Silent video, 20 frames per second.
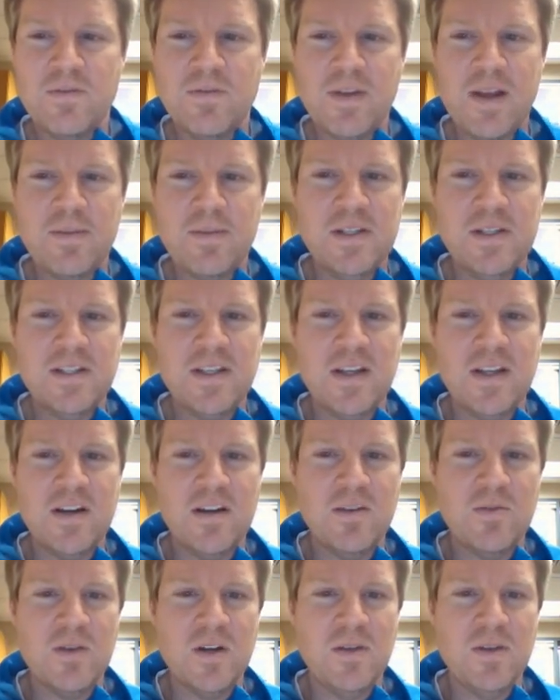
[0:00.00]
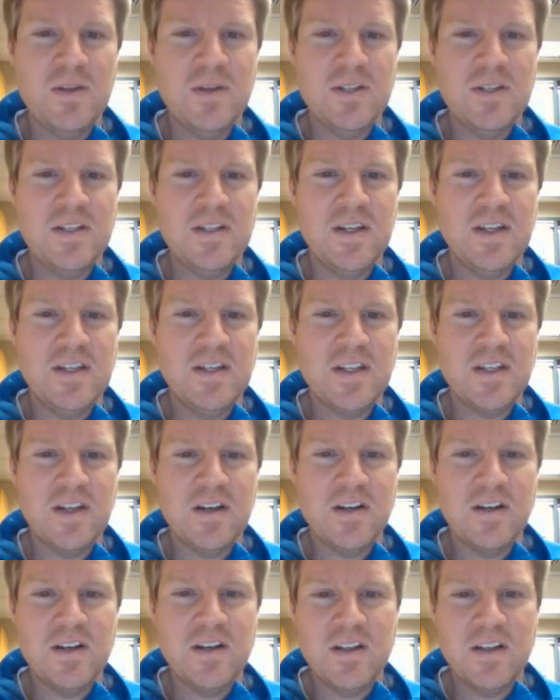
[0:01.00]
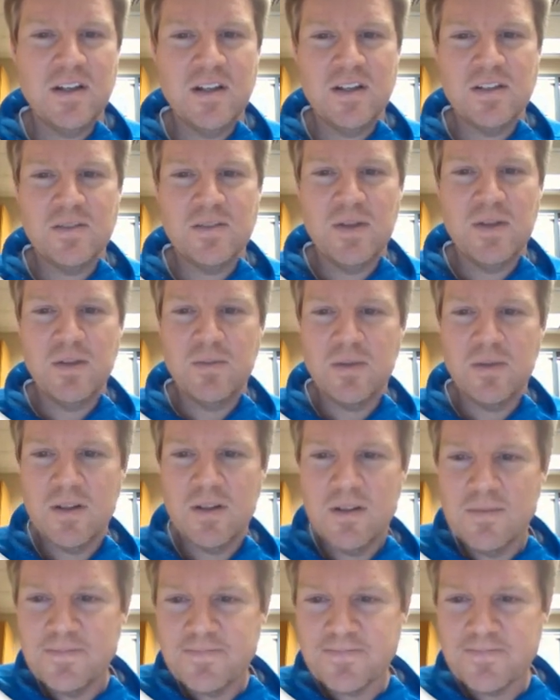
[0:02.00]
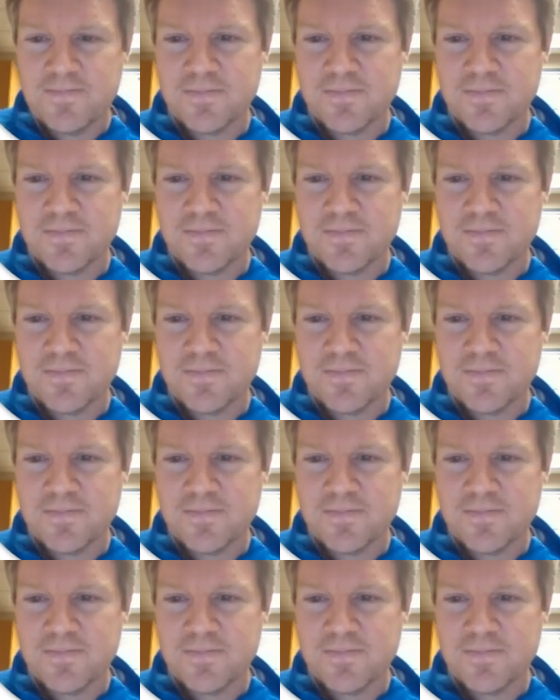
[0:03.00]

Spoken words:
family-centered, we're going to be city-centered as a people.